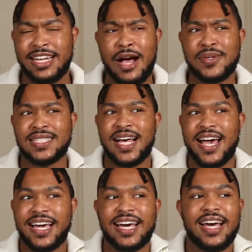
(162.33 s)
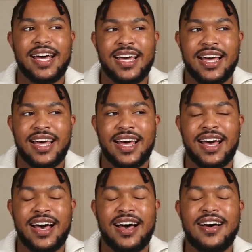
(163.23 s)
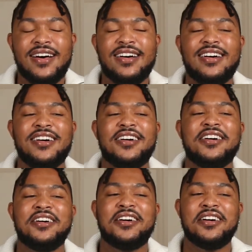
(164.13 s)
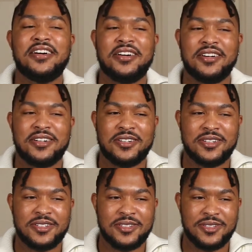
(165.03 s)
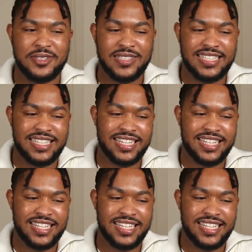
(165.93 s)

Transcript: And I was like, oh,